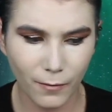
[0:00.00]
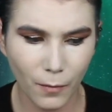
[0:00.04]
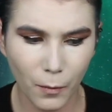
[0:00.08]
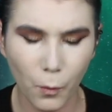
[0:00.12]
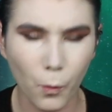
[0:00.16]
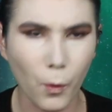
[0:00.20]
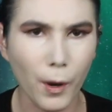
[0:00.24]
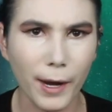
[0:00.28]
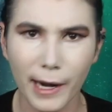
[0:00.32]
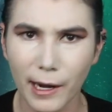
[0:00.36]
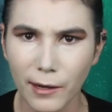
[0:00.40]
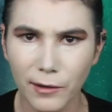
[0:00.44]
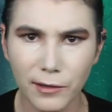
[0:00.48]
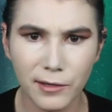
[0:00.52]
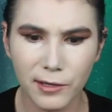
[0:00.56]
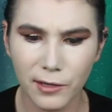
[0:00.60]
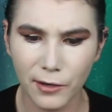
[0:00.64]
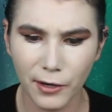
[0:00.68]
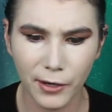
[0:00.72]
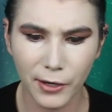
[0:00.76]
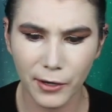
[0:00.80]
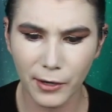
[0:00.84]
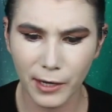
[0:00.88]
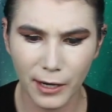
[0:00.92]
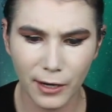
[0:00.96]
what else
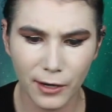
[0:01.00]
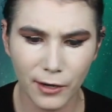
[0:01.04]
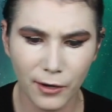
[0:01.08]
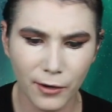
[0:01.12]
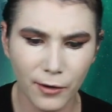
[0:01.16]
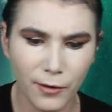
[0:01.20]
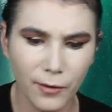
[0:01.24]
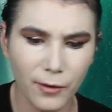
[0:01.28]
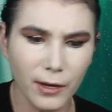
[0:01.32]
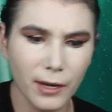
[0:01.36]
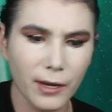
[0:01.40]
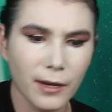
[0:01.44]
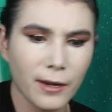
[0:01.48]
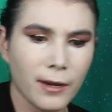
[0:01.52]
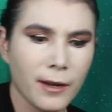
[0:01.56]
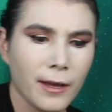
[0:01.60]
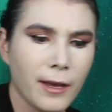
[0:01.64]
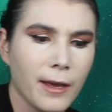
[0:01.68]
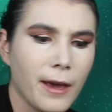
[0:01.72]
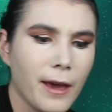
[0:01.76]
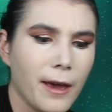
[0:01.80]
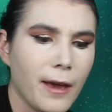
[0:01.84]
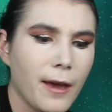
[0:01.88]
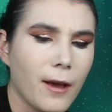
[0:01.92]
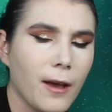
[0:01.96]
are you gonna do in
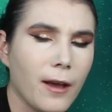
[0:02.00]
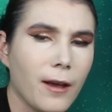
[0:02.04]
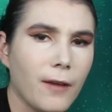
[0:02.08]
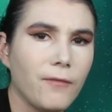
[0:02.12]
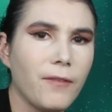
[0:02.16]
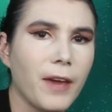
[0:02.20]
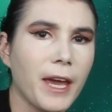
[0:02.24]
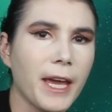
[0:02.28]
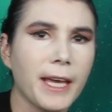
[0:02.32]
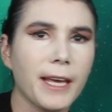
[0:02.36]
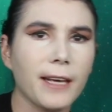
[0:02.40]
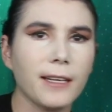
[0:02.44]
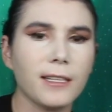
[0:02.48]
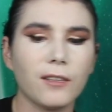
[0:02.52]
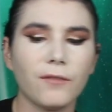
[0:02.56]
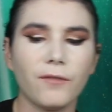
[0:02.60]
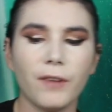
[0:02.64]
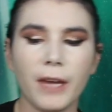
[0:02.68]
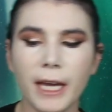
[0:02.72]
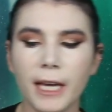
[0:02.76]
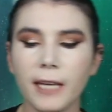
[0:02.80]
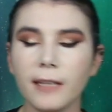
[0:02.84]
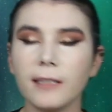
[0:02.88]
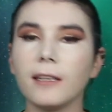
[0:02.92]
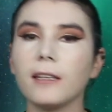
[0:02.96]
Vegas?
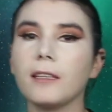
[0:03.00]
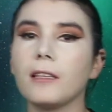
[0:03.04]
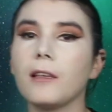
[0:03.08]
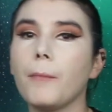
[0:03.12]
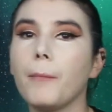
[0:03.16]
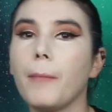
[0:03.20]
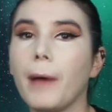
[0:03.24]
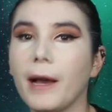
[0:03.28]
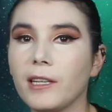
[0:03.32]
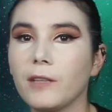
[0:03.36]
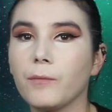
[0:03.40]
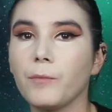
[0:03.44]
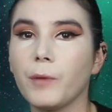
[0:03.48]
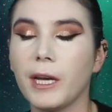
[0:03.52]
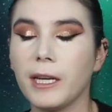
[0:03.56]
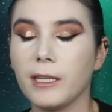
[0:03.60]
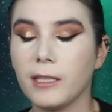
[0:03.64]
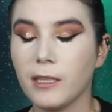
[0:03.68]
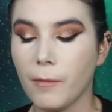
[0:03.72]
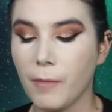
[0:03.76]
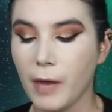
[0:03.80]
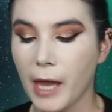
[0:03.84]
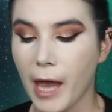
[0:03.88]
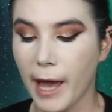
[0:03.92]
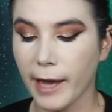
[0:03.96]
Vegas is the best place
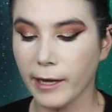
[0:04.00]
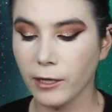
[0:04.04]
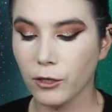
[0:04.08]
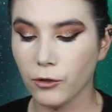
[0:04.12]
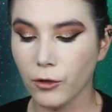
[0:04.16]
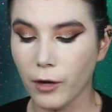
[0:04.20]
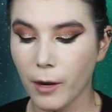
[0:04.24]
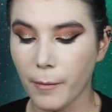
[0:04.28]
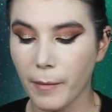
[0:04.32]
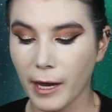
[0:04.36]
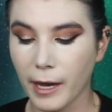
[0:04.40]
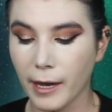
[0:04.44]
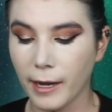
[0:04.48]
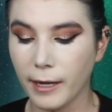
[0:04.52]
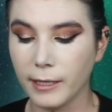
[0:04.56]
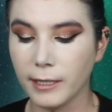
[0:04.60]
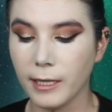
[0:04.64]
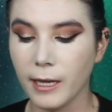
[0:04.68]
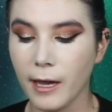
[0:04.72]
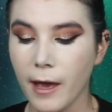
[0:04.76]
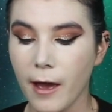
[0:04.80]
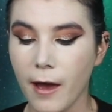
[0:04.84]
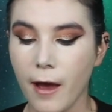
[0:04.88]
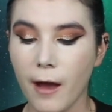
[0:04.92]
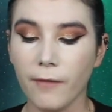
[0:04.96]
to be extra
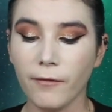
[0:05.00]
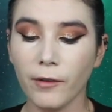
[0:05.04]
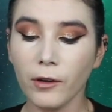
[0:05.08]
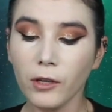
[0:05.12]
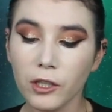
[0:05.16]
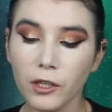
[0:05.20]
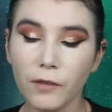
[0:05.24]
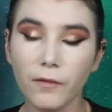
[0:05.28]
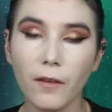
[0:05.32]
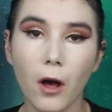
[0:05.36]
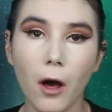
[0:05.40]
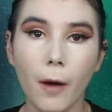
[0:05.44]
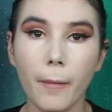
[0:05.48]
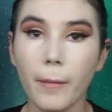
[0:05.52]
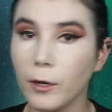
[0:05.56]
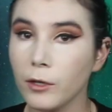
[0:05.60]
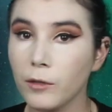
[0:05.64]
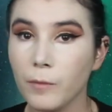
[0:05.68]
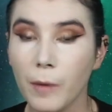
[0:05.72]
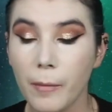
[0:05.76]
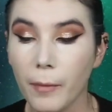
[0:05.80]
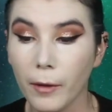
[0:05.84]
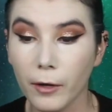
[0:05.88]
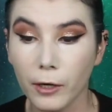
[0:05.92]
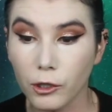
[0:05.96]
because, first of all, most
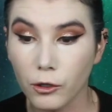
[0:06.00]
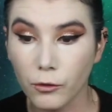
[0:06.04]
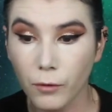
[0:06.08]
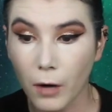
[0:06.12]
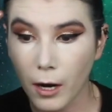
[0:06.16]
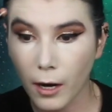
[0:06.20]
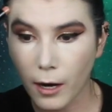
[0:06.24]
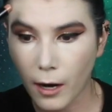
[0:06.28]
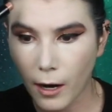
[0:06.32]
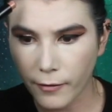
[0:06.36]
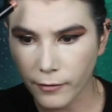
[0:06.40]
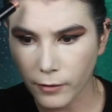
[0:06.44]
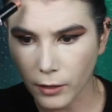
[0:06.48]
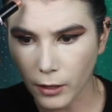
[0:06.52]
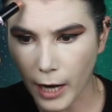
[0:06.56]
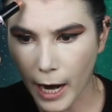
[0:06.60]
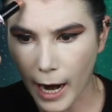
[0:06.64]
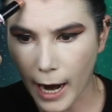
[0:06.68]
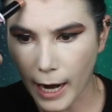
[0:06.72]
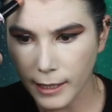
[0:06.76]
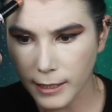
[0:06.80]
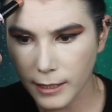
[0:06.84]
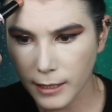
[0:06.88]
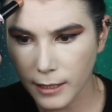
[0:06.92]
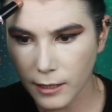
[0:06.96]
people are drunk off their
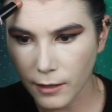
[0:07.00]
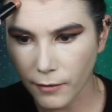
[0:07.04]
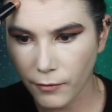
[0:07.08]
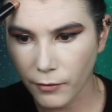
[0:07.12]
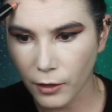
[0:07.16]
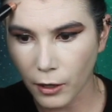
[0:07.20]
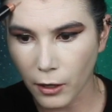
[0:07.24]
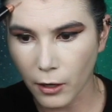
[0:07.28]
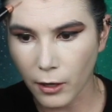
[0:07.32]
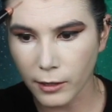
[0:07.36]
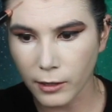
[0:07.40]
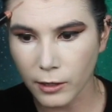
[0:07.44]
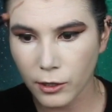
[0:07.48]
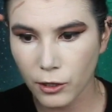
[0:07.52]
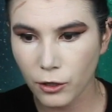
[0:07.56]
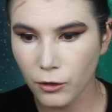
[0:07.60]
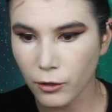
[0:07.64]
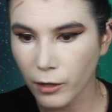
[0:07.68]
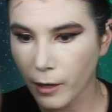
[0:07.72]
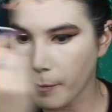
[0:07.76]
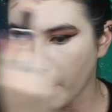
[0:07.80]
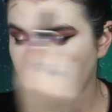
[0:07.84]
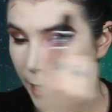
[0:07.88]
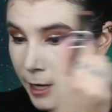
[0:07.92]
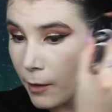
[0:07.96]
asses if you're on the
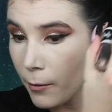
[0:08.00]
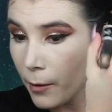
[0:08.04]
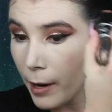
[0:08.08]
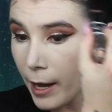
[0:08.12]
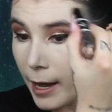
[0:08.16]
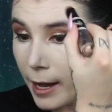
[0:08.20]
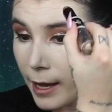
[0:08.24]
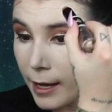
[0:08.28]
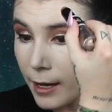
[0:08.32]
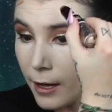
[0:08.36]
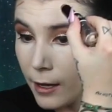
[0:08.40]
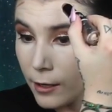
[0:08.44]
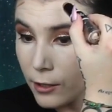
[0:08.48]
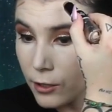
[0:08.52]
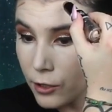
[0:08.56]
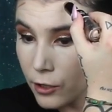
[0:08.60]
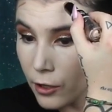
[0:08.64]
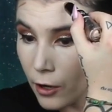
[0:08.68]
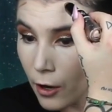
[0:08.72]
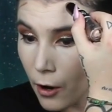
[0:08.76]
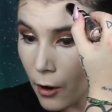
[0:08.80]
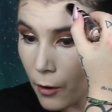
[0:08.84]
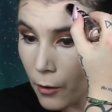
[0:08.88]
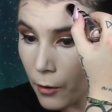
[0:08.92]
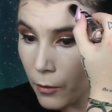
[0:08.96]
strip anyway,
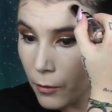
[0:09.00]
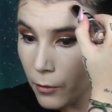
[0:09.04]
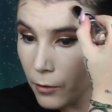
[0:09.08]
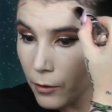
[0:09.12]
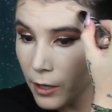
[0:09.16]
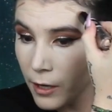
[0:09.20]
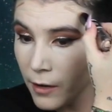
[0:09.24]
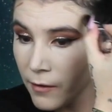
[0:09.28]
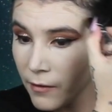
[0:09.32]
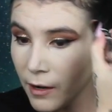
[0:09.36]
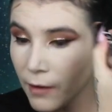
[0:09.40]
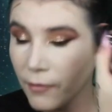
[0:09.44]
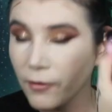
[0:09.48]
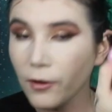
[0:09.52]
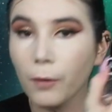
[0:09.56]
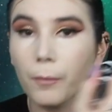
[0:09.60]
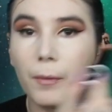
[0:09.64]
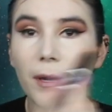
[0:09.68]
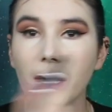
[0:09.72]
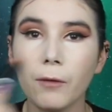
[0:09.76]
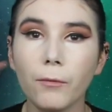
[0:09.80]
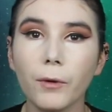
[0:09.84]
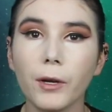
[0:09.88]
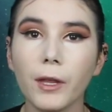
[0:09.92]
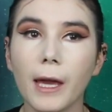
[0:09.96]
so even if you're
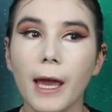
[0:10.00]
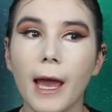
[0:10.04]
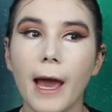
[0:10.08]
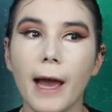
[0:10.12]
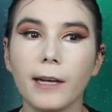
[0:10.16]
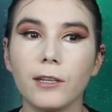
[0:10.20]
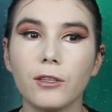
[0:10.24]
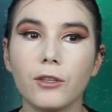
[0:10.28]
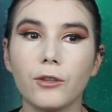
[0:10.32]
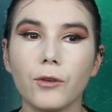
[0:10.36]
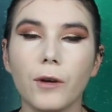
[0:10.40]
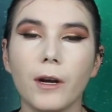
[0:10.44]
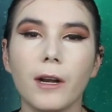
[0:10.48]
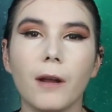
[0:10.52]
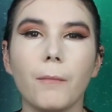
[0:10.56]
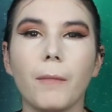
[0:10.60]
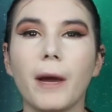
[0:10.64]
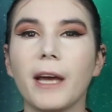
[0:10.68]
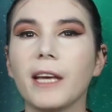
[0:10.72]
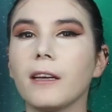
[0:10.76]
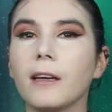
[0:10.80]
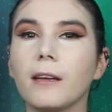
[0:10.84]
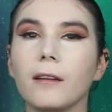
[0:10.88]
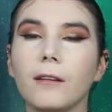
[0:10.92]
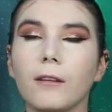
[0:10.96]
being really extra and it
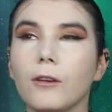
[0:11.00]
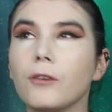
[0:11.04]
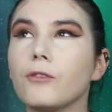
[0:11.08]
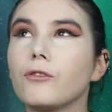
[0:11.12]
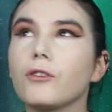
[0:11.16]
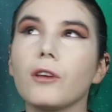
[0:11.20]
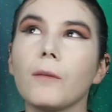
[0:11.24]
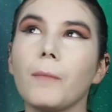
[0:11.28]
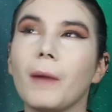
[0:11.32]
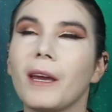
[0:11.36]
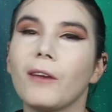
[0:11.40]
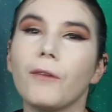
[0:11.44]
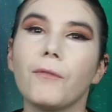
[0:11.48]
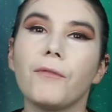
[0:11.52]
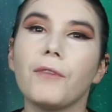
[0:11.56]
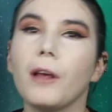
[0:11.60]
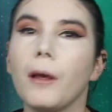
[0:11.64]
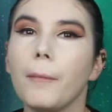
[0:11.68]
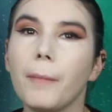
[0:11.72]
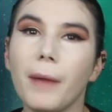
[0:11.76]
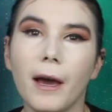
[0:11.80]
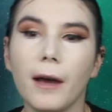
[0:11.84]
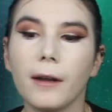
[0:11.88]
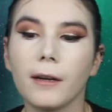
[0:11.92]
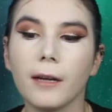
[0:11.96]
might usually make you feel a
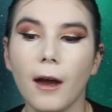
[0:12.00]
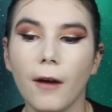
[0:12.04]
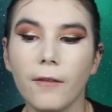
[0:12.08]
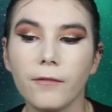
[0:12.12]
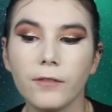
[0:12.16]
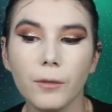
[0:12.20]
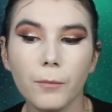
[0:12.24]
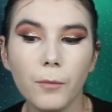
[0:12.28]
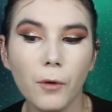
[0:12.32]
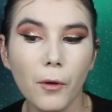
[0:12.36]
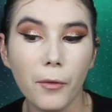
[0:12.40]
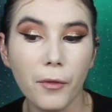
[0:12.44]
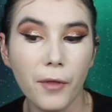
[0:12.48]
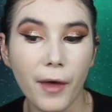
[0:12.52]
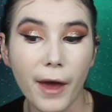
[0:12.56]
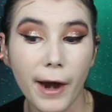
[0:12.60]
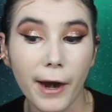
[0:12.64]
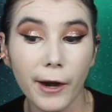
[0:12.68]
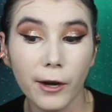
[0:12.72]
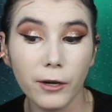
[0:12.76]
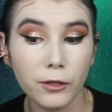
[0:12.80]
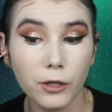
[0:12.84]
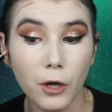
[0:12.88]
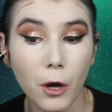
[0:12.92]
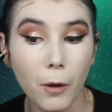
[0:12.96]
bit uncomfortable,
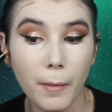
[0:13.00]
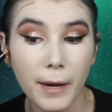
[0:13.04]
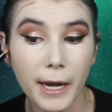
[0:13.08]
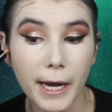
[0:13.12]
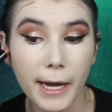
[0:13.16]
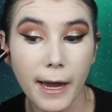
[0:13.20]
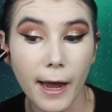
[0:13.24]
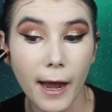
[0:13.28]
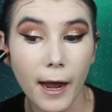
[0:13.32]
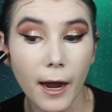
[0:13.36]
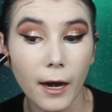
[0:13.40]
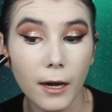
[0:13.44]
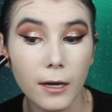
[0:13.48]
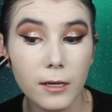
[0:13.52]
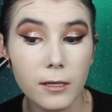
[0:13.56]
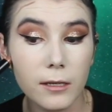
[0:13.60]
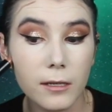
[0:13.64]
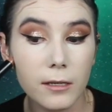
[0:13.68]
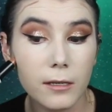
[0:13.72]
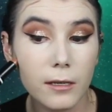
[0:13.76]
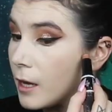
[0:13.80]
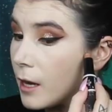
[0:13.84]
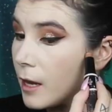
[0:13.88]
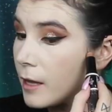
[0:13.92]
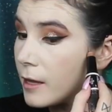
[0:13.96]
there nobody
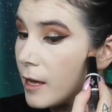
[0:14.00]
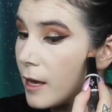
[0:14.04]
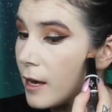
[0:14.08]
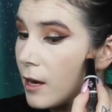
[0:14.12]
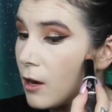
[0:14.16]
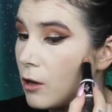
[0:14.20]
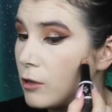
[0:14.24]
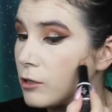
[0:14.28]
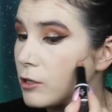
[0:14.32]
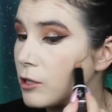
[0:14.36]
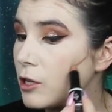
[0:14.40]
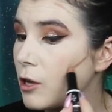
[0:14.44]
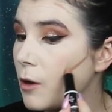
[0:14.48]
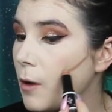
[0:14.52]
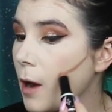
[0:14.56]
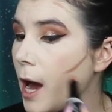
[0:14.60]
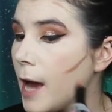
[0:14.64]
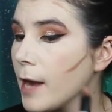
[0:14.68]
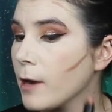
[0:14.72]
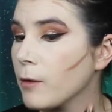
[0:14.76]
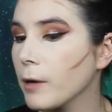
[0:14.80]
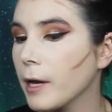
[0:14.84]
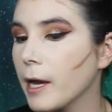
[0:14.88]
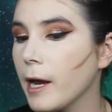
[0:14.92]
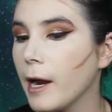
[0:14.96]
cares. And then also
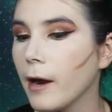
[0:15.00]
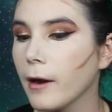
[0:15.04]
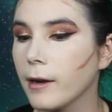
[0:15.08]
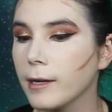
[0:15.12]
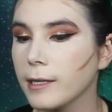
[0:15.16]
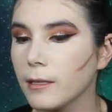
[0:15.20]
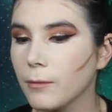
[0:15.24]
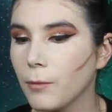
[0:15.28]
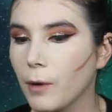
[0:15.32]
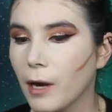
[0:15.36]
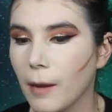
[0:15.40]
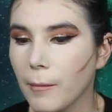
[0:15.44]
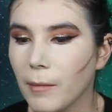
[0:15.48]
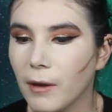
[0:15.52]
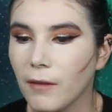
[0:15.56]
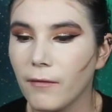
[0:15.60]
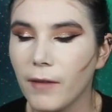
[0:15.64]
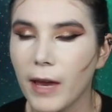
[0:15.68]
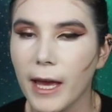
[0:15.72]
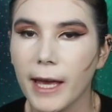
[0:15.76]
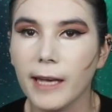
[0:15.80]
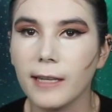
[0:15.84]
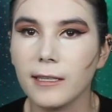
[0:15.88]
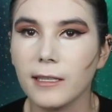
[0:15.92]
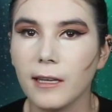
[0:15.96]
I don't care because when I'm in
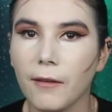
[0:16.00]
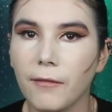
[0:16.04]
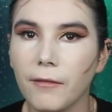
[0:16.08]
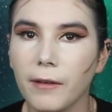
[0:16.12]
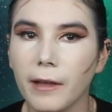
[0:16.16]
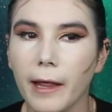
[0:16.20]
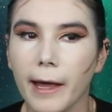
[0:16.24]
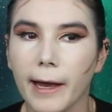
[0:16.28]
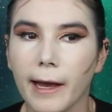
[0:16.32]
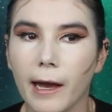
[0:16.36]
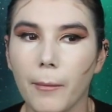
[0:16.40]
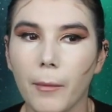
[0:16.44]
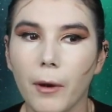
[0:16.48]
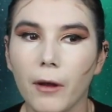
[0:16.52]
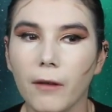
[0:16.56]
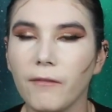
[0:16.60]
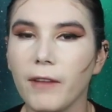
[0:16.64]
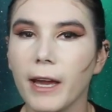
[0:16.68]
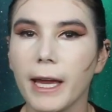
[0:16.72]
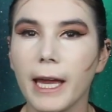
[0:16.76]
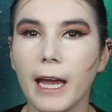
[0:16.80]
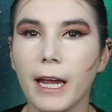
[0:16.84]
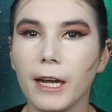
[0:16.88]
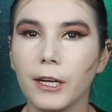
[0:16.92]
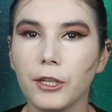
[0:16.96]
Vegas I feel like I'm on
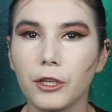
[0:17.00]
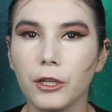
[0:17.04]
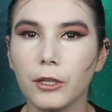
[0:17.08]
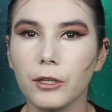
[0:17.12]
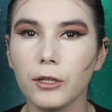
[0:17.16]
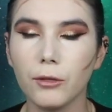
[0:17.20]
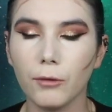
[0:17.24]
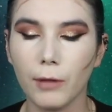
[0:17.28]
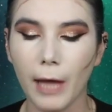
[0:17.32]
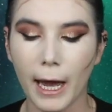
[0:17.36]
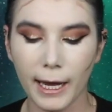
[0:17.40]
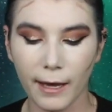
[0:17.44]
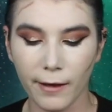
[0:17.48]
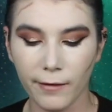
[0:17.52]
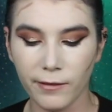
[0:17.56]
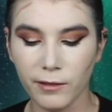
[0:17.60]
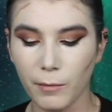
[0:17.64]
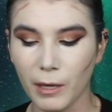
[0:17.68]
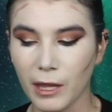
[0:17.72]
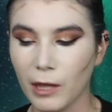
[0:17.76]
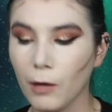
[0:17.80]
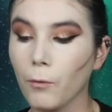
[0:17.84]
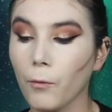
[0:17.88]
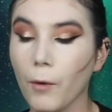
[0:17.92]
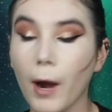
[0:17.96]
vacation, so that gives
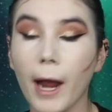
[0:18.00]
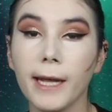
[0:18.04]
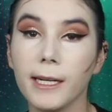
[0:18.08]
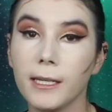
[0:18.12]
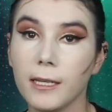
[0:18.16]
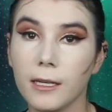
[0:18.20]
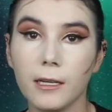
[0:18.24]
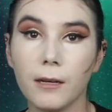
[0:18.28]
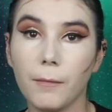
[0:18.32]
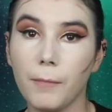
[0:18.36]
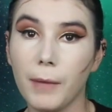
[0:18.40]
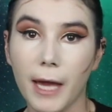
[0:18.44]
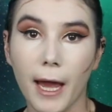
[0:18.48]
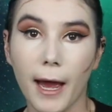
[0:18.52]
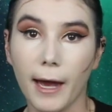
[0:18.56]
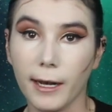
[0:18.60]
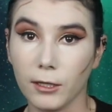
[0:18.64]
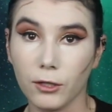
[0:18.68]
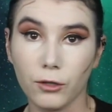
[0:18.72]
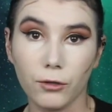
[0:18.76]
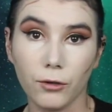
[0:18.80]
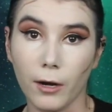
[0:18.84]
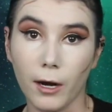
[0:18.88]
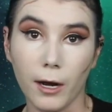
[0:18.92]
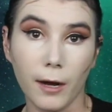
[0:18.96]
me the right to be
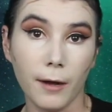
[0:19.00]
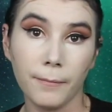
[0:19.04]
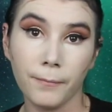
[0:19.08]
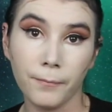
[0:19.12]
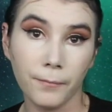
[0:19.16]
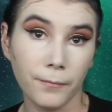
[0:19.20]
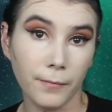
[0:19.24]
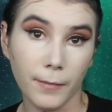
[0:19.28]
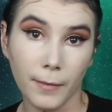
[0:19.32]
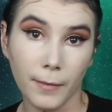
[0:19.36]
extra